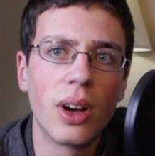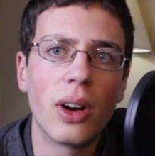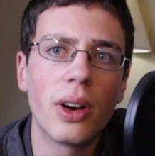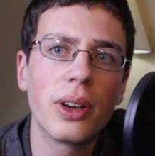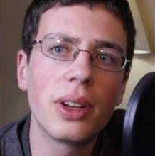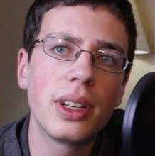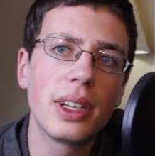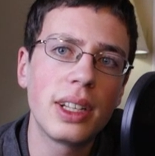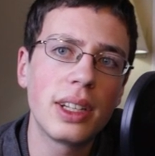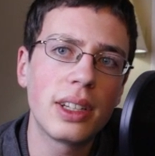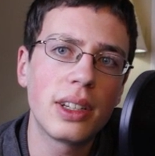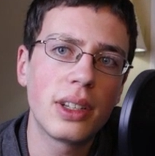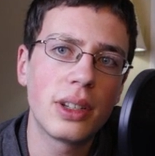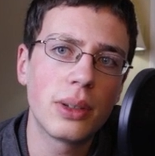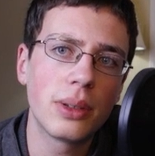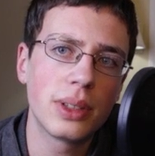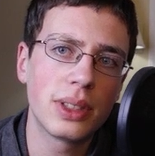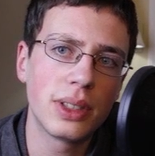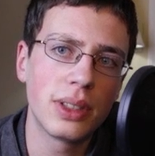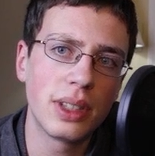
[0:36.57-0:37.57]
All you need to
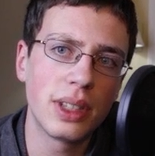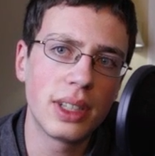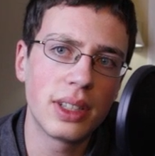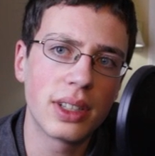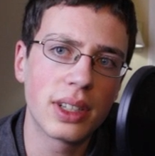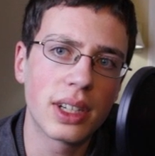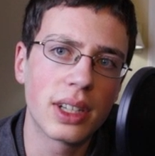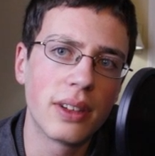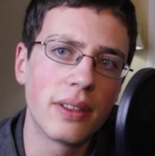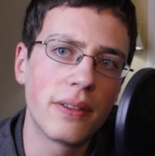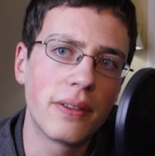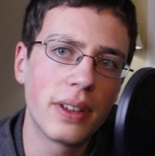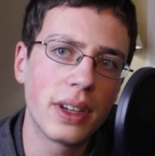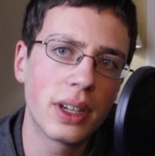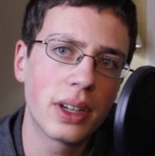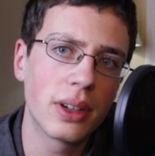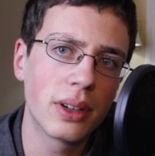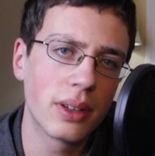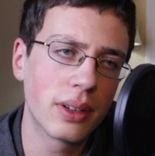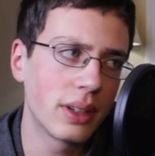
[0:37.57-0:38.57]
do is you need to
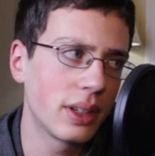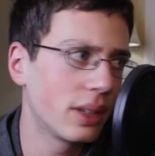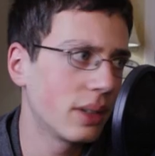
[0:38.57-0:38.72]
configure